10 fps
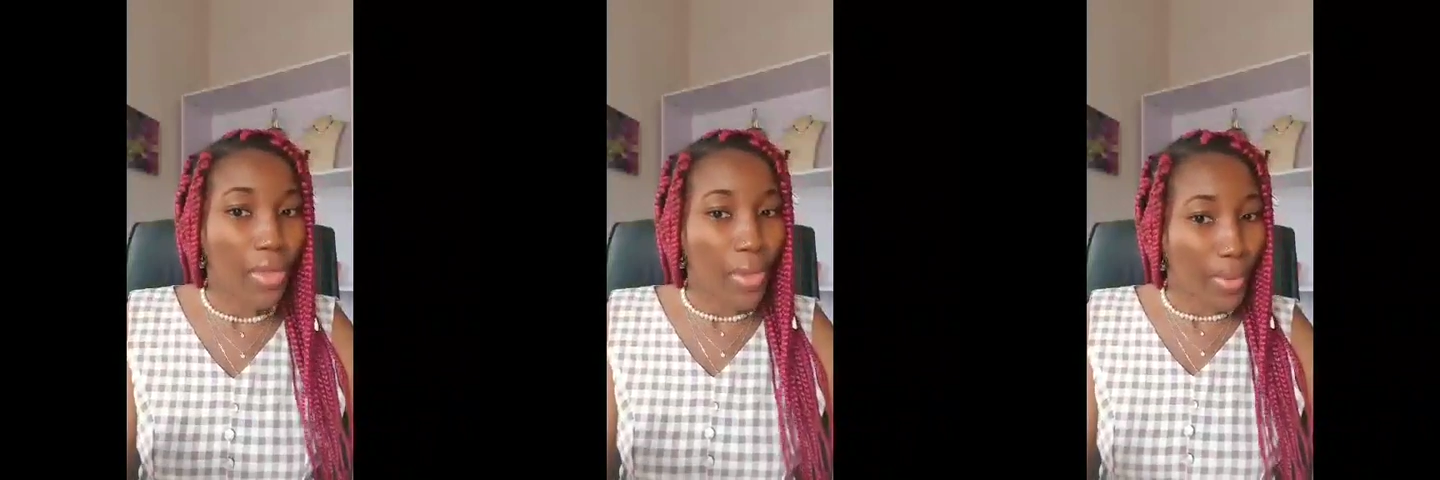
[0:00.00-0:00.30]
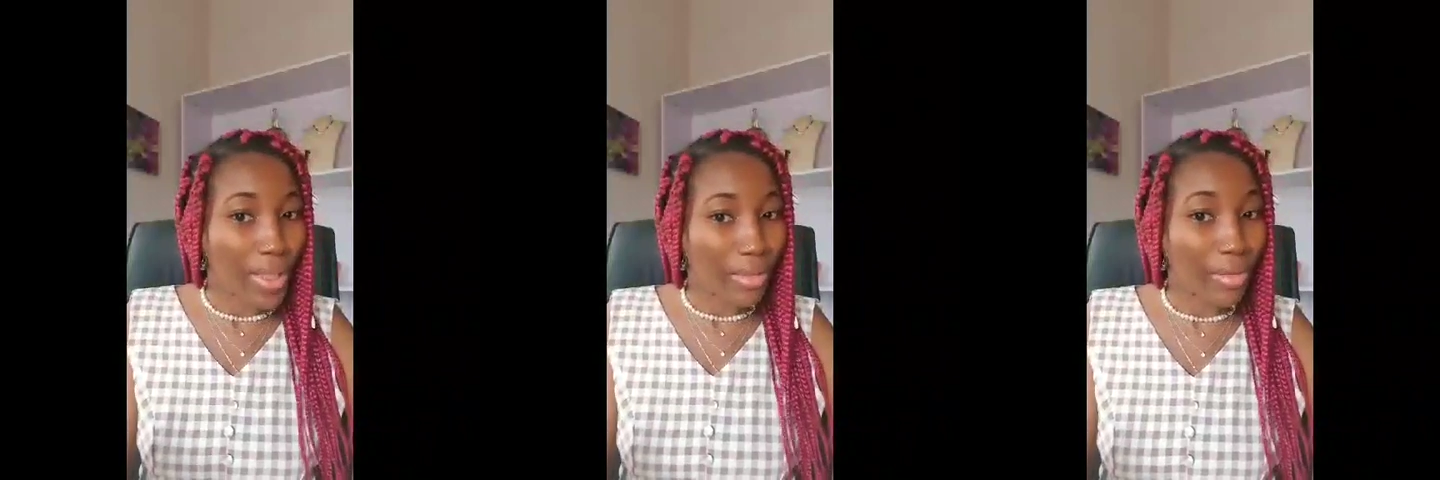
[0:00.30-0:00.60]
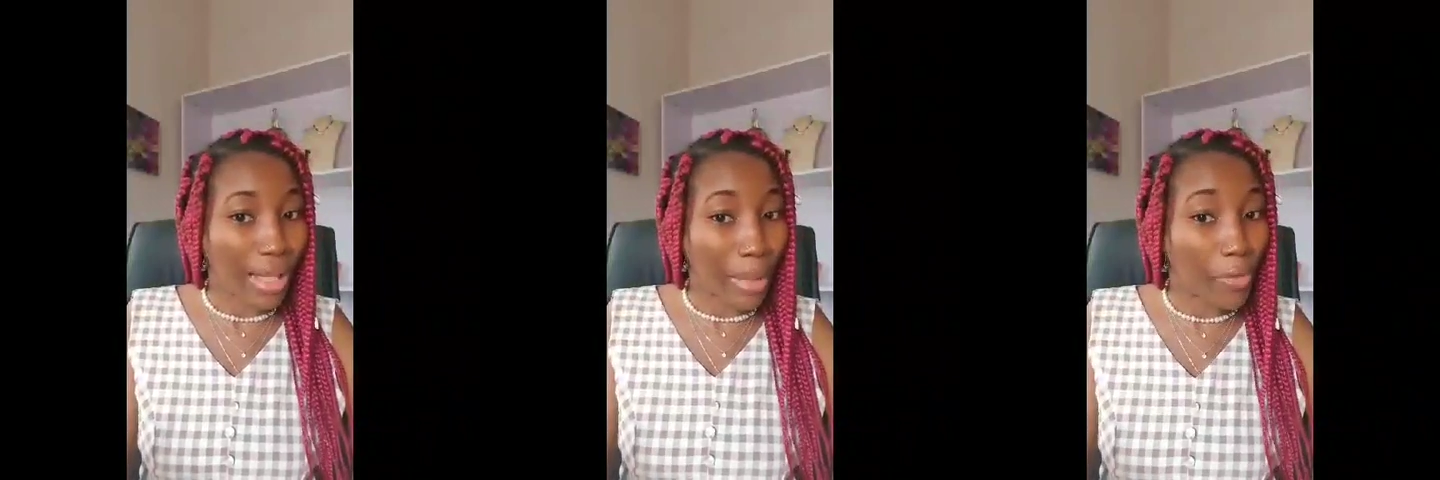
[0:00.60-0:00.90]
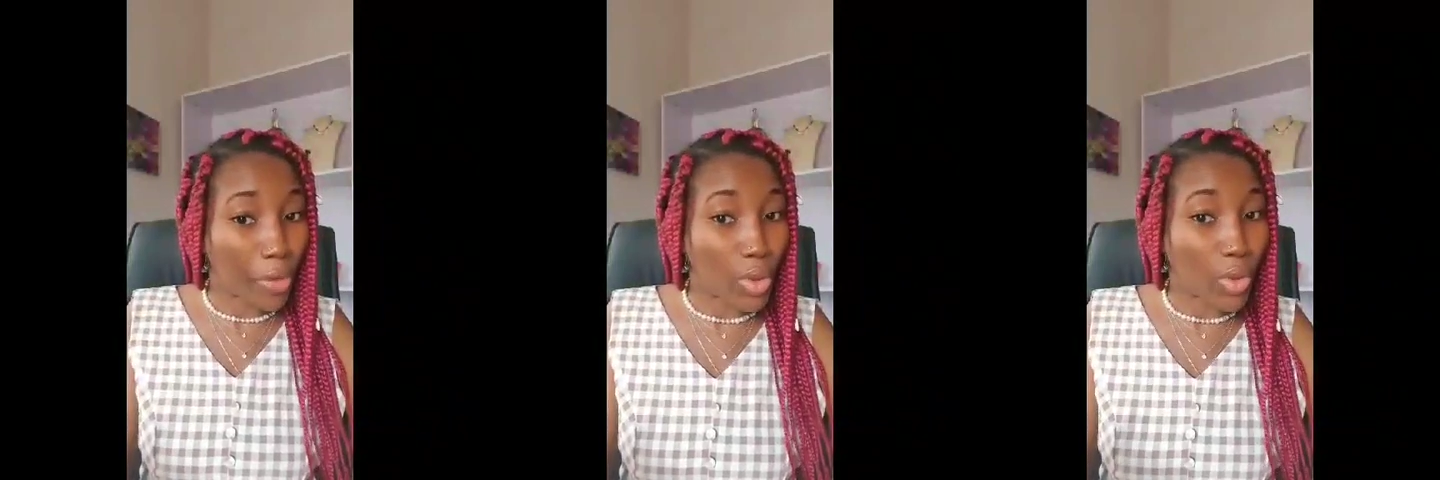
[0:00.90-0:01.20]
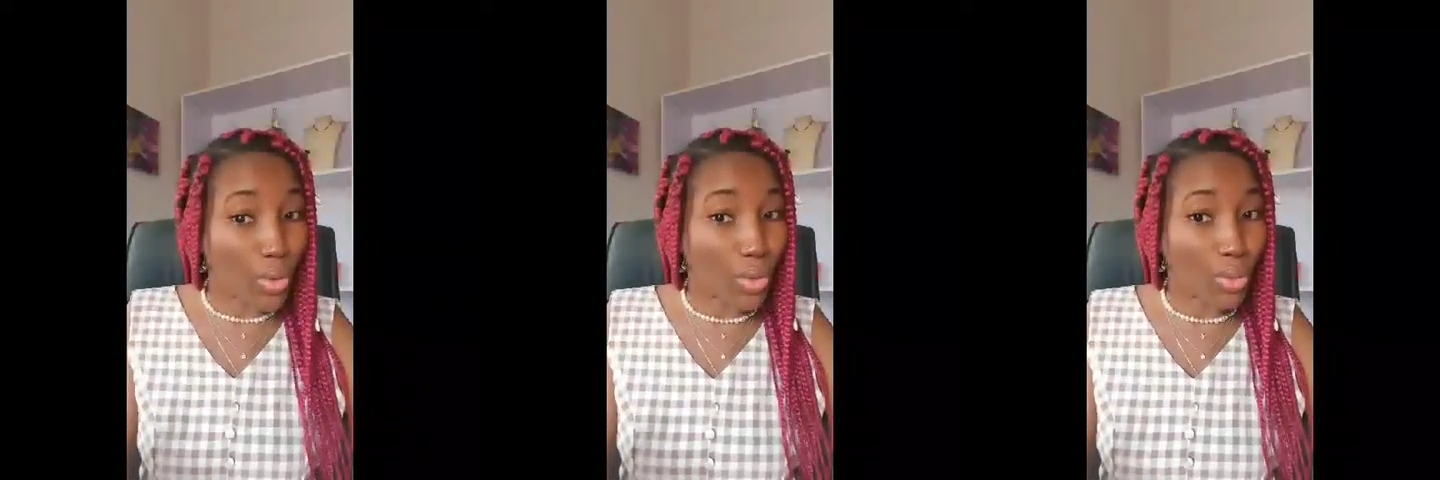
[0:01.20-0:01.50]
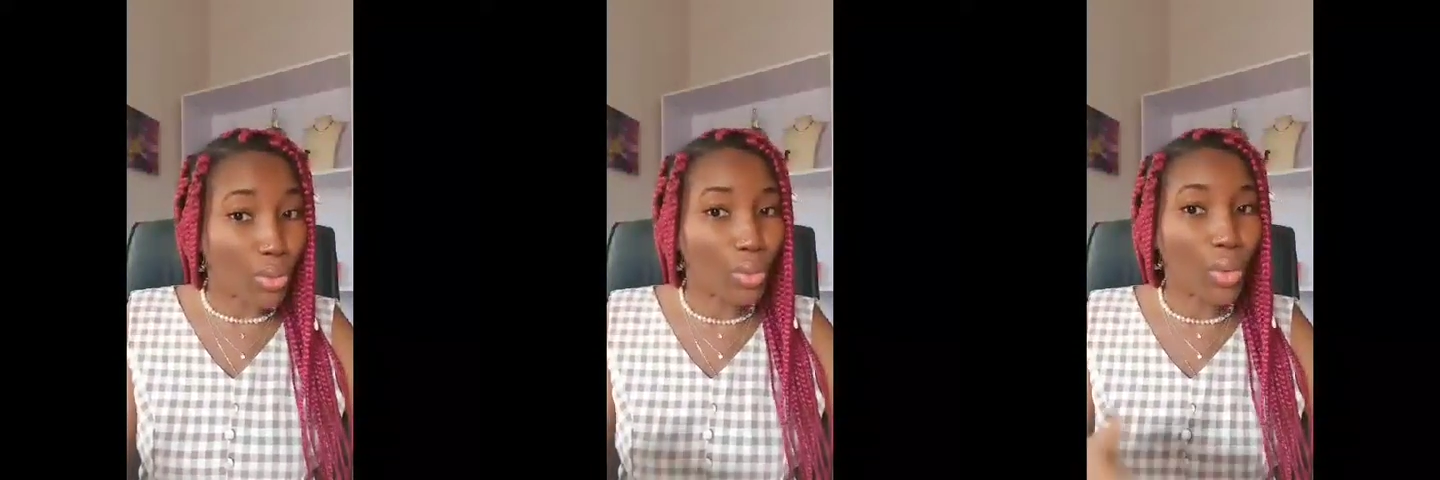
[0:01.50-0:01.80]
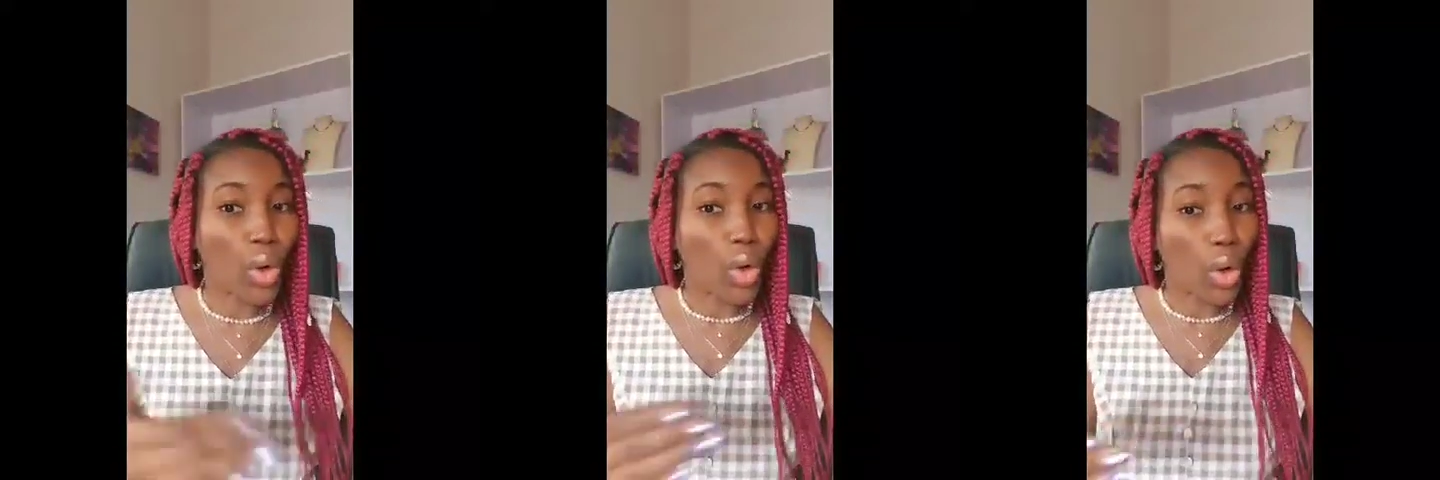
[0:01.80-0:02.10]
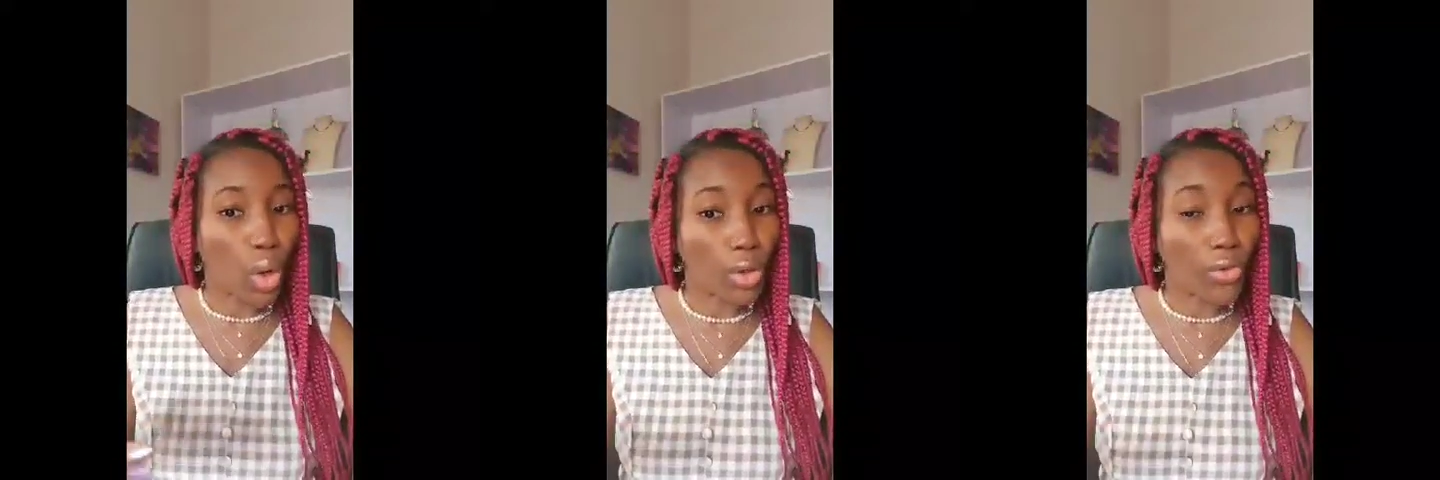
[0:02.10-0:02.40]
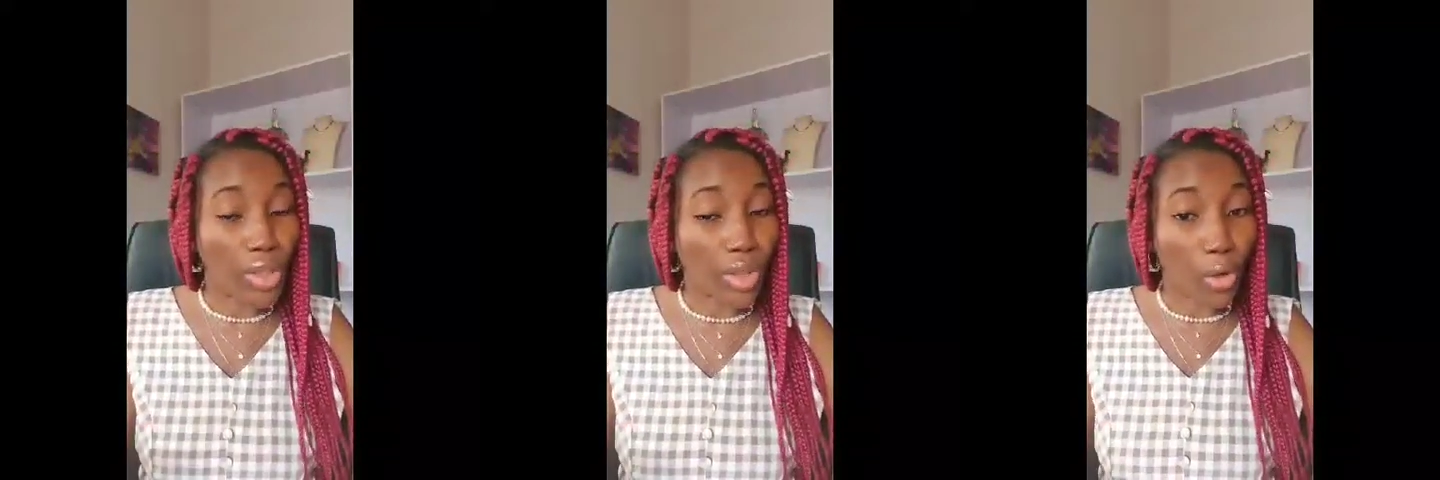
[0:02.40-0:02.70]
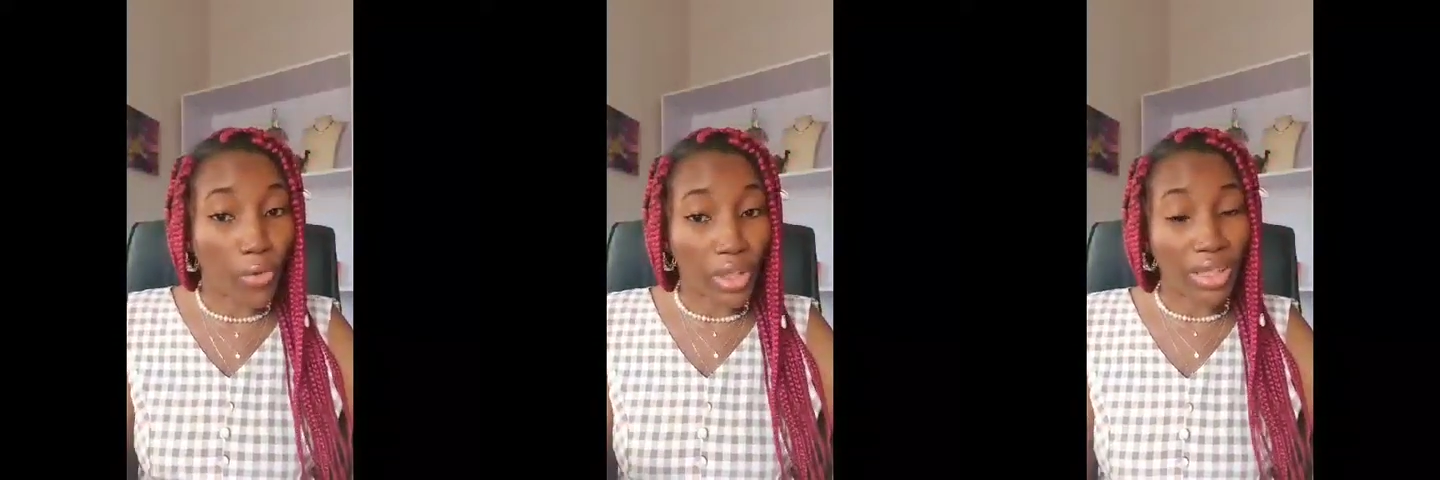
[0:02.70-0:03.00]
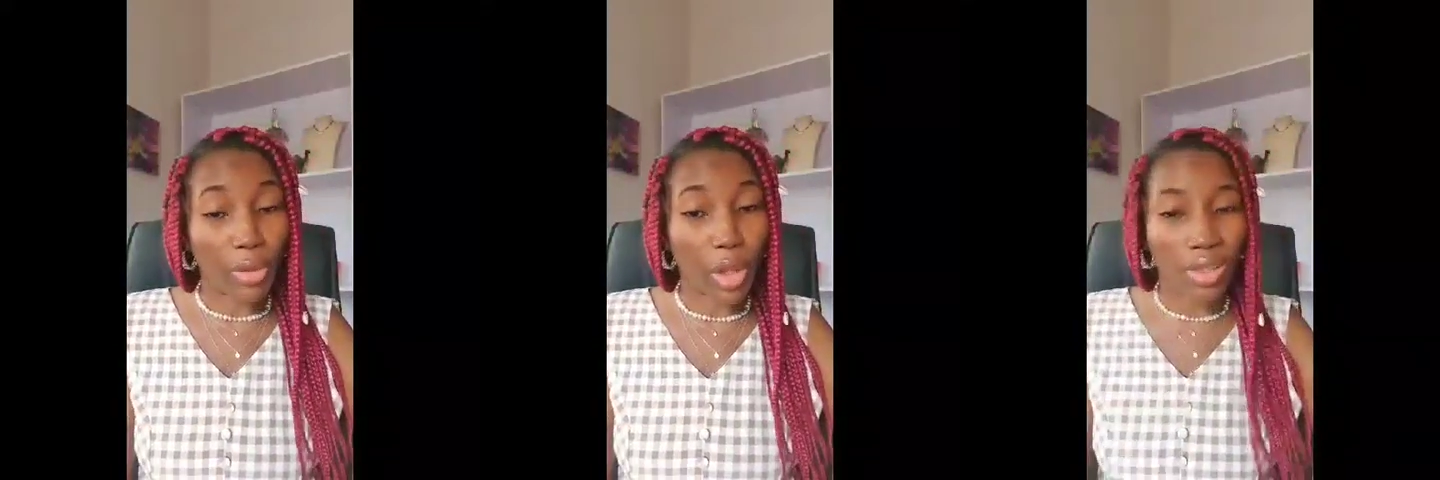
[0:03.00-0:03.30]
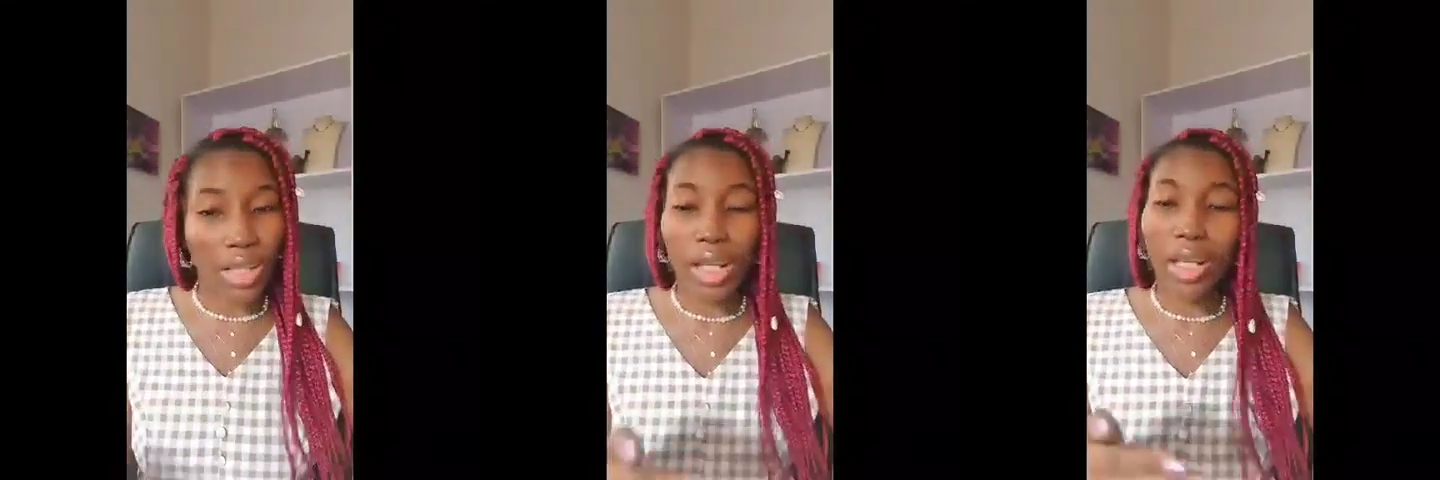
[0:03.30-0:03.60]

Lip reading: there is still time for you to do all of these offerings, because